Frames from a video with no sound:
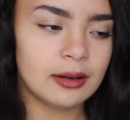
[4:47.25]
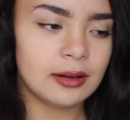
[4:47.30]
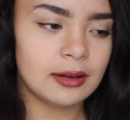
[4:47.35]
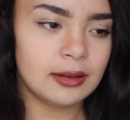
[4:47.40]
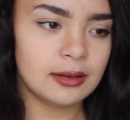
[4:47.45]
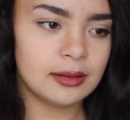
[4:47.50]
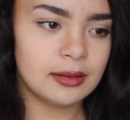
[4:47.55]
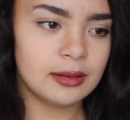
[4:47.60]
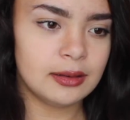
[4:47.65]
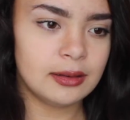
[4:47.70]

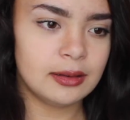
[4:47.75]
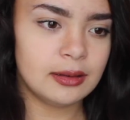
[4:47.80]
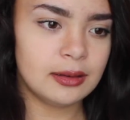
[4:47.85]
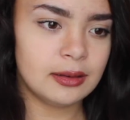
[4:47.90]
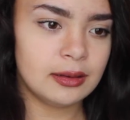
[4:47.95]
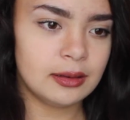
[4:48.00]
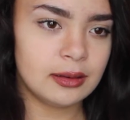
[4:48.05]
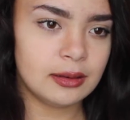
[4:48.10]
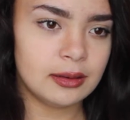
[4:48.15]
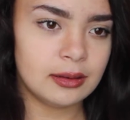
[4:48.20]

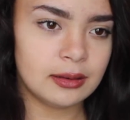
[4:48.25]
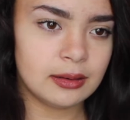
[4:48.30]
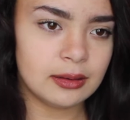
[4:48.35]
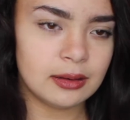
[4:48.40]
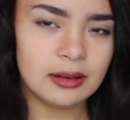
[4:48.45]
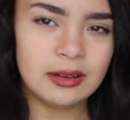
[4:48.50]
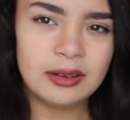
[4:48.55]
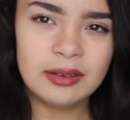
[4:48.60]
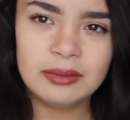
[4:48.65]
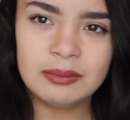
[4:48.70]
I,
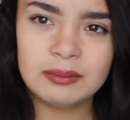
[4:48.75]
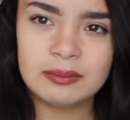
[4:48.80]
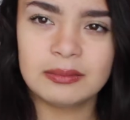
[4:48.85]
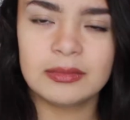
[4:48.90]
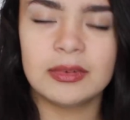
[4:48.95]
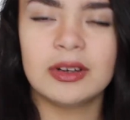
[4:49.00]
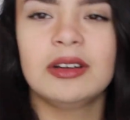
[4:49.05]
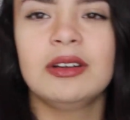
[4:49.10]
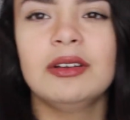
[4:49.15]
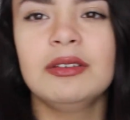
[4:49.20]
I don't,
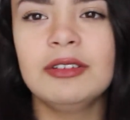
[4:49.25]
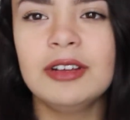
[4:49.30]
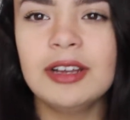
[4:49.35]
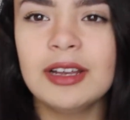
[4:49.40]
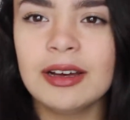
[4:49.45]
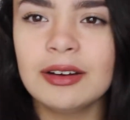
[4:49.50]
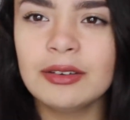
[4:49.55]
I don't really